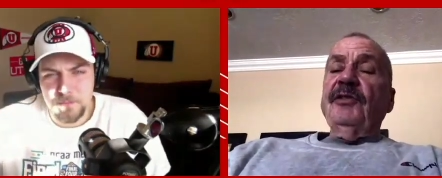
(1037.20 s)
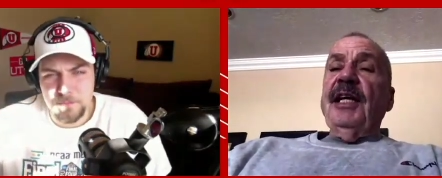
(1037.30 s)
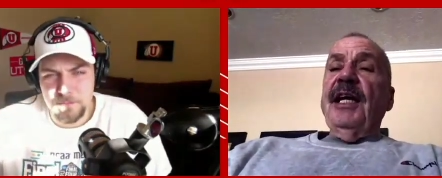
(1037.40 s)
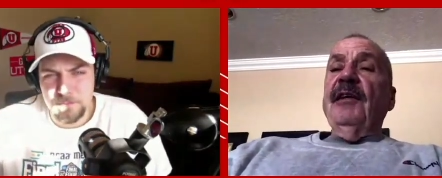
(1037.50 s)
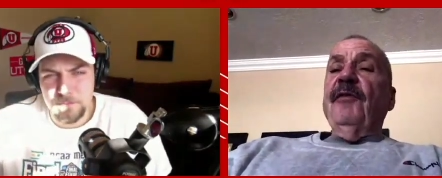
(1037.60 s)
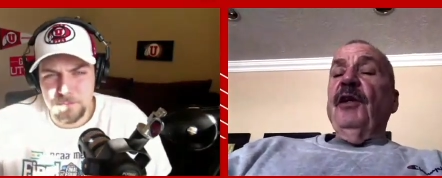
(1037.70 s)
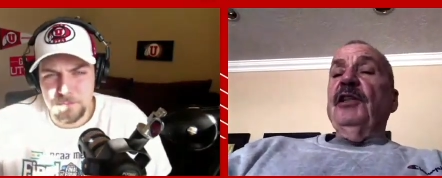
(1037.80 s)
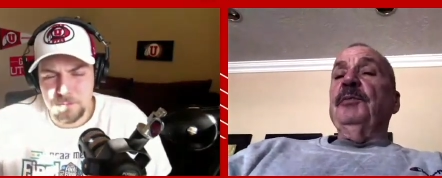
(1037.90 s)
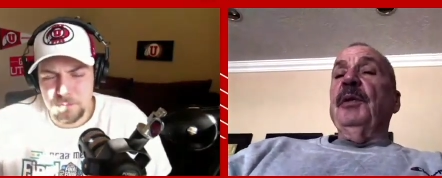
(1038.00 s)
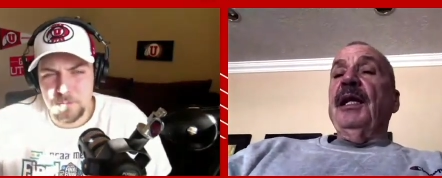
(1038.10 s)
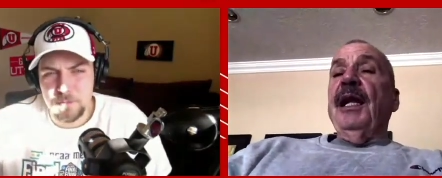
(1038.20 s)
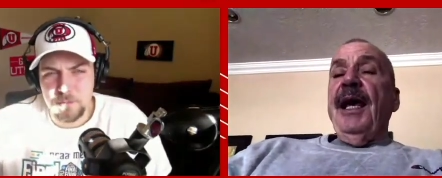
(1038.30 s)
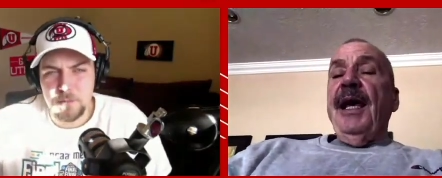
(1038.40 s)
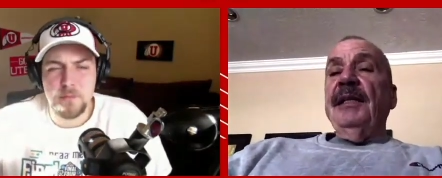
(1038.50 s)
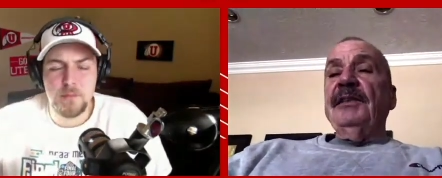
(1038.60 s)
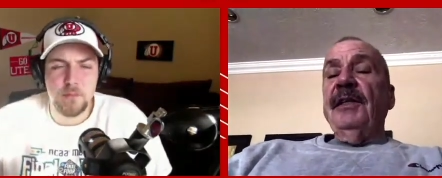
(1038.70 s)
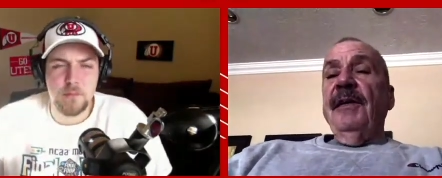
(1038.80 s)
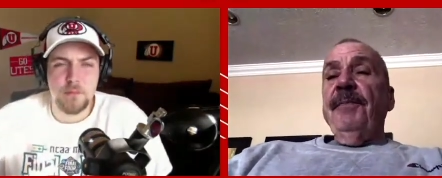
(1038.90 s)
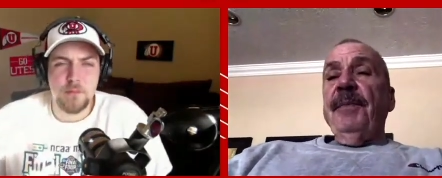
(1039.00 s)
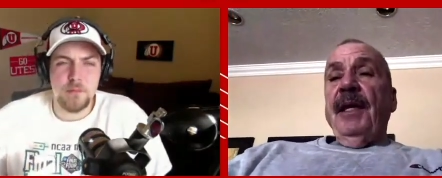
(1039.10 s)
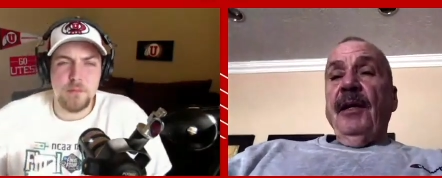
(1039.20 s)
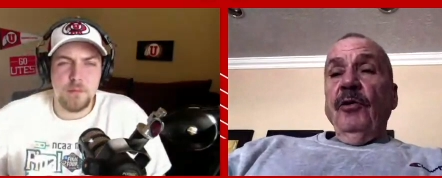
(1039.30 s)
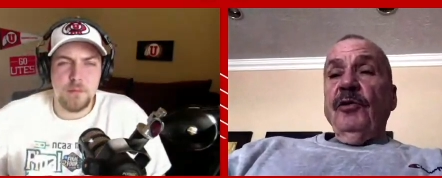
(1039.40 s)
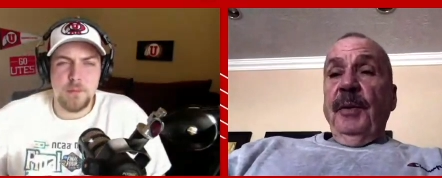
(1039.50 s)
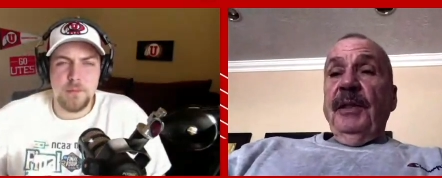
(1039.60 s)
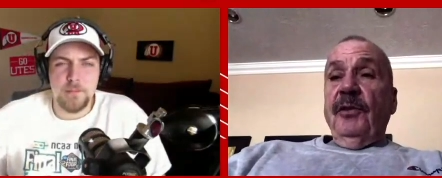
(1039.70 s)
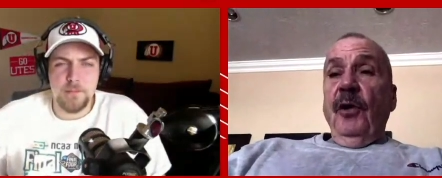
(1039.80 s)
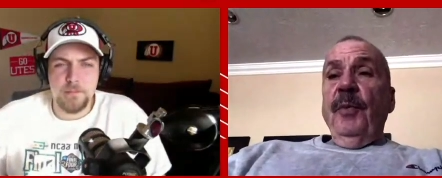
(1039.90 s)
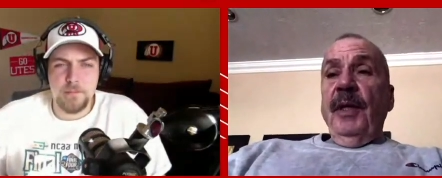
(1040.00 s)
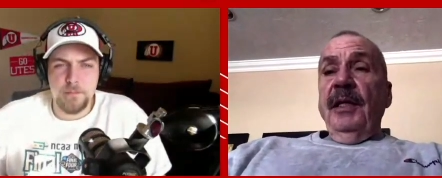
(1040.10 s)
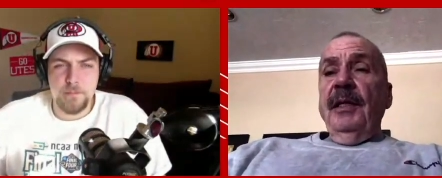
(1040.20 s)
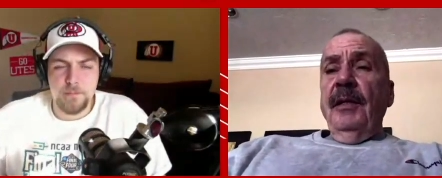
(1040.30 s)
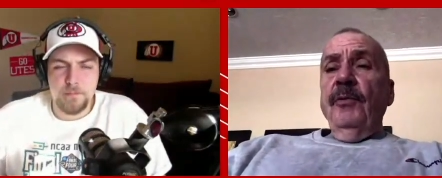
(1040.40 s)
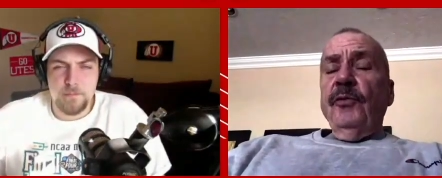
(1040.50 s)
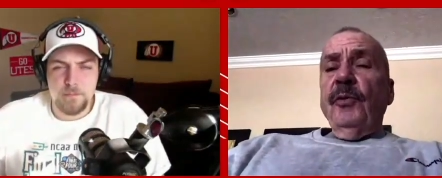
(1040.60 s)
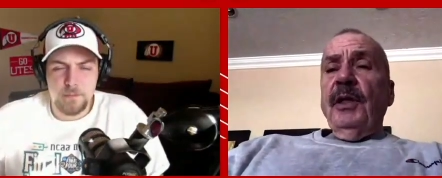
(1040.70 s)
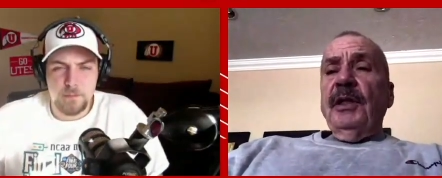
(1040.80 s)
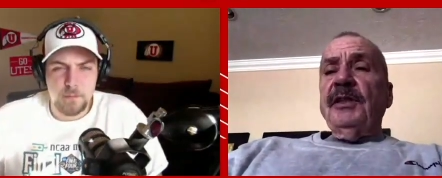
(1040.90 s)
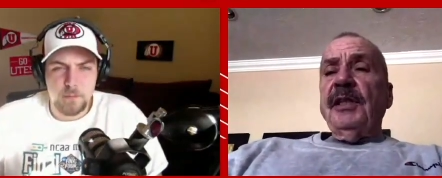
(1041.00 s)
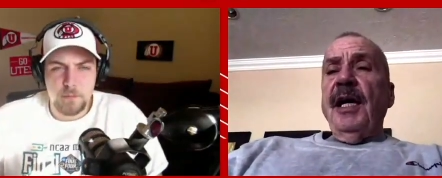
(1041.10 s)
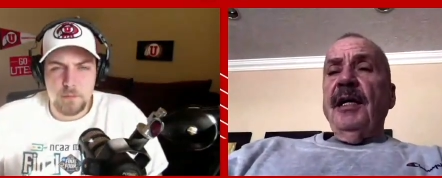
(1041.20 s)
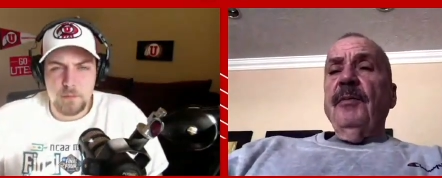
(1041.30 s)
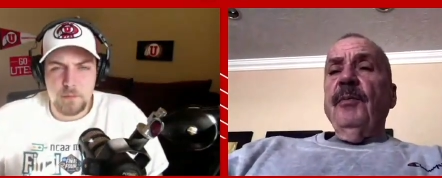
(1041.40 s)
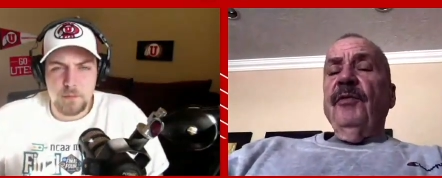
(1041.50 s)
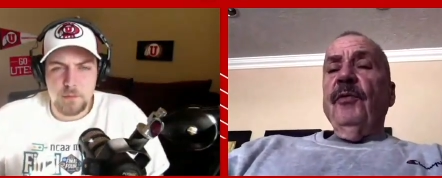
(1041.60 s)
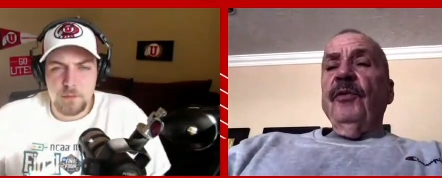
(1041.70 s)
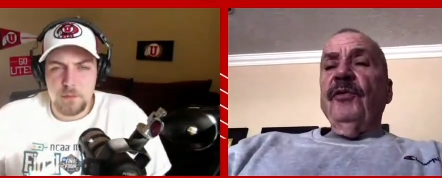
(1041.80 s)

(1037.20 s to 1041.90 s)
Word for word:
Speaker 1: has been an outstanding freshman class. And Coach Smith told me he was really